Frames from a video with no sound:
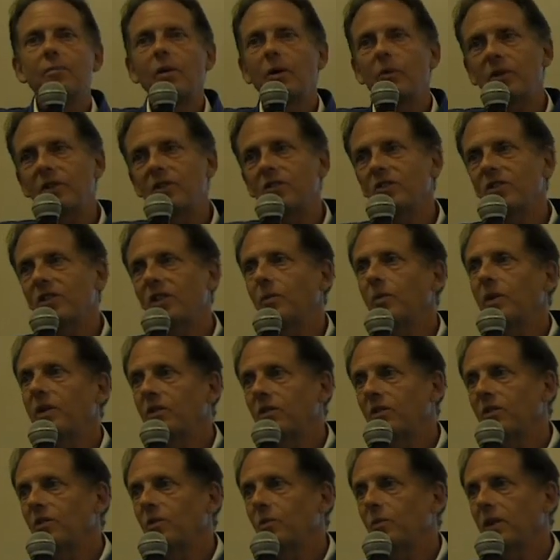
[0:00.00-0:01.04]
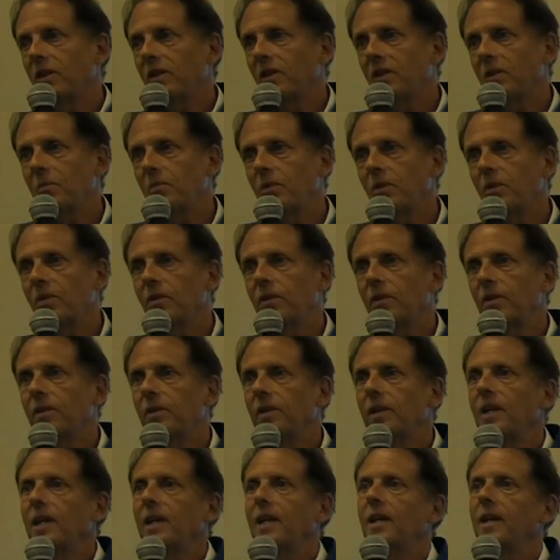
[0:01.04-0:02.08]
But when you see what you can do with the
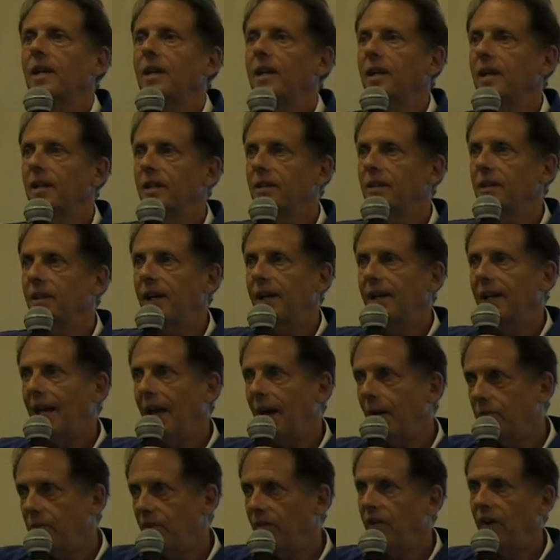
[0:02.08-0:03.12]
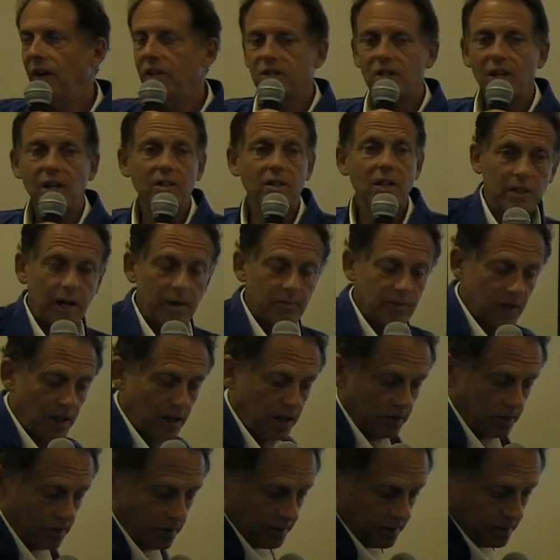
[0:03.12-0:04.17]
computer, it like amplifies that times
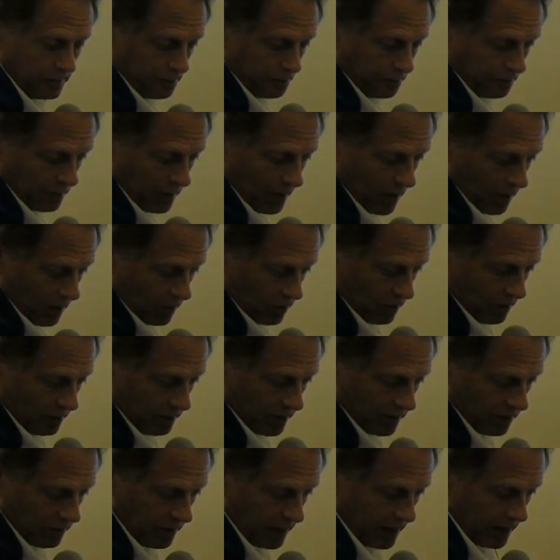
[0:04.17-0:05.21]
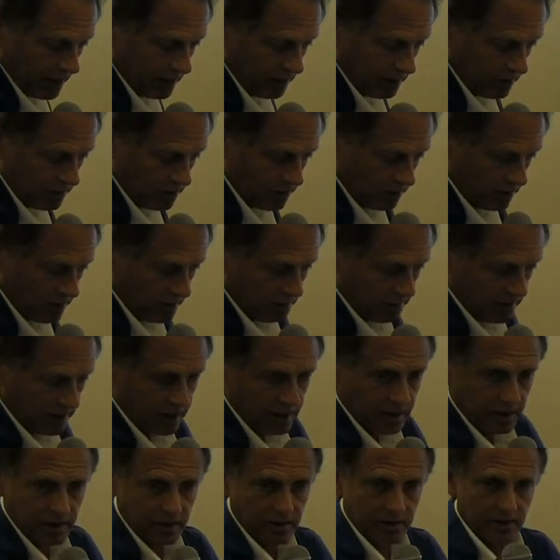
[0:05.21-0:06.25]
100. So I'm going to go ahead and turn on
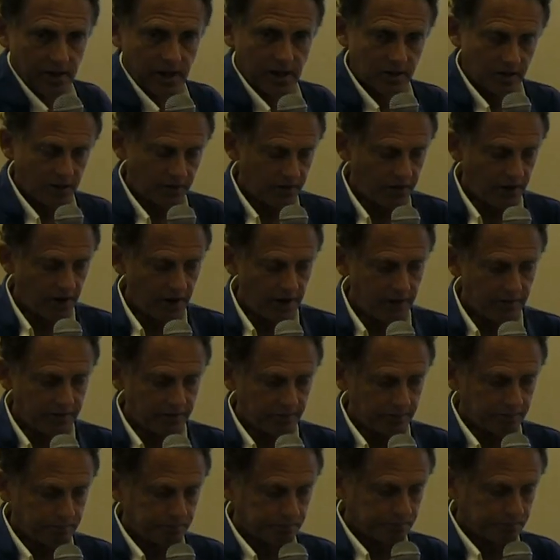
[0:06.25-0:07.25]
my SE5.